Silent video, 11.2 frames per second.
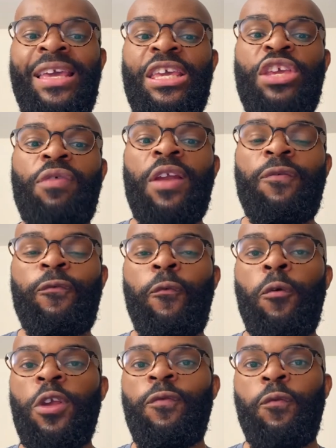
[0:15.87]
He ran
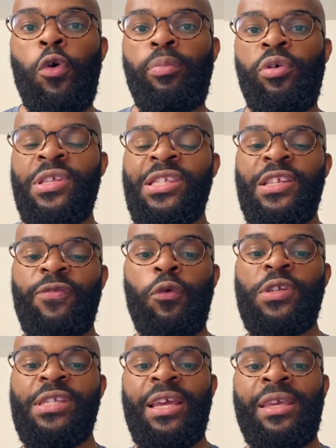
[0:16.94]
44.64
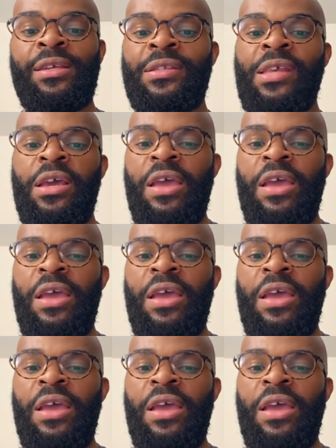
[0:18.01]
seconds